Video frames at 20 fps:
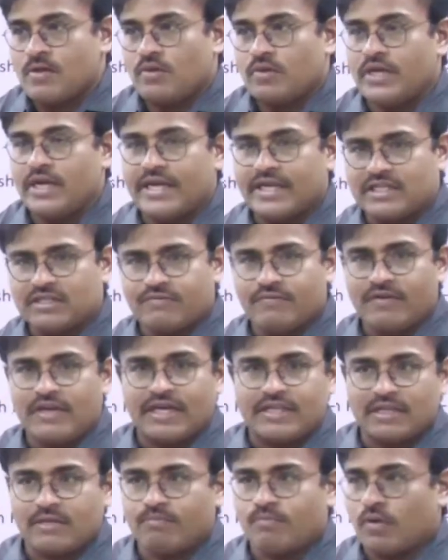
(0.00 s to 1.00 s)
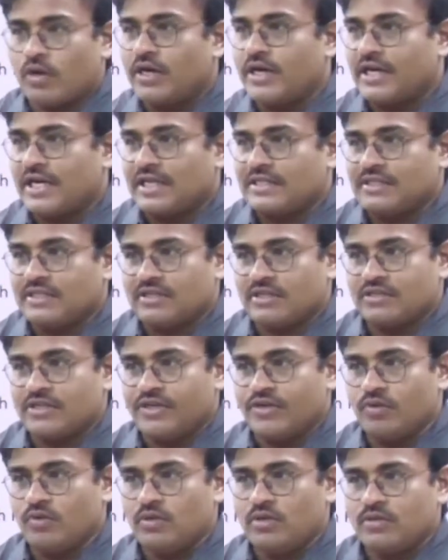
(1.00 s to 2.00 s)
Okay, next week, I think polity classes are
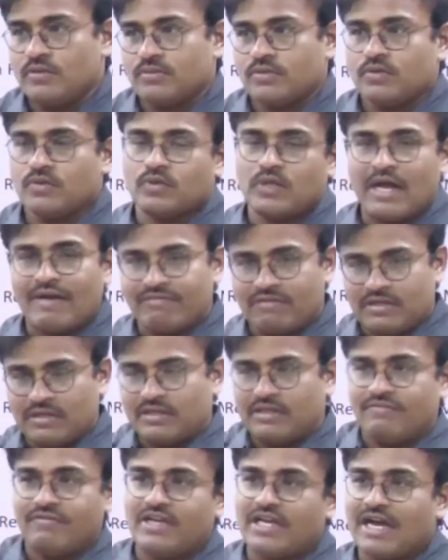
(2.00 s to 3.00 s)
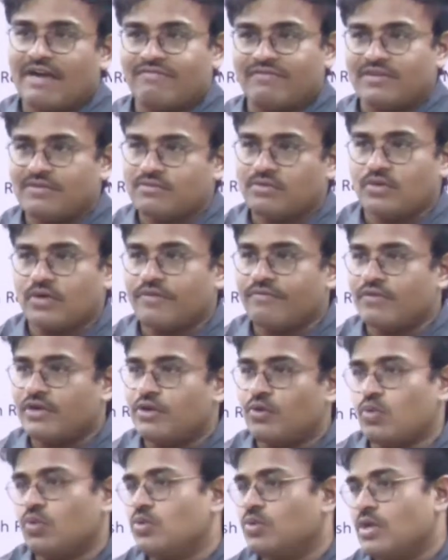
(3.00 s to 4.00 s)
scheduled. So the week after, okay, we'll
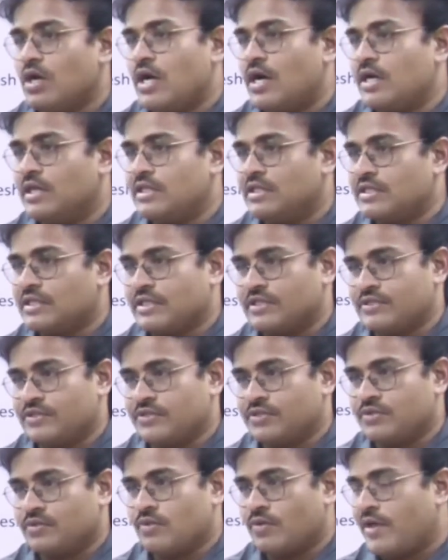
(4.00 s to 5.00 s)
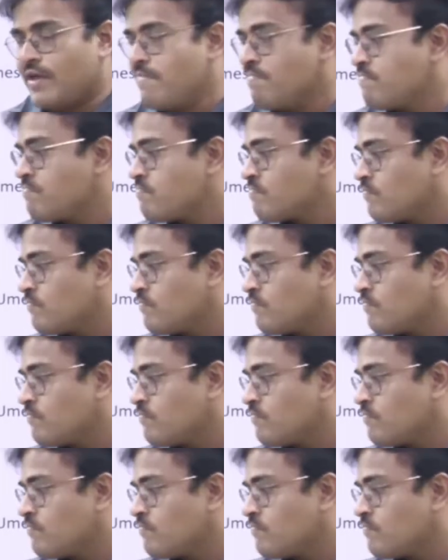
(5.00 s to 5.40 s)
do the sections, okay.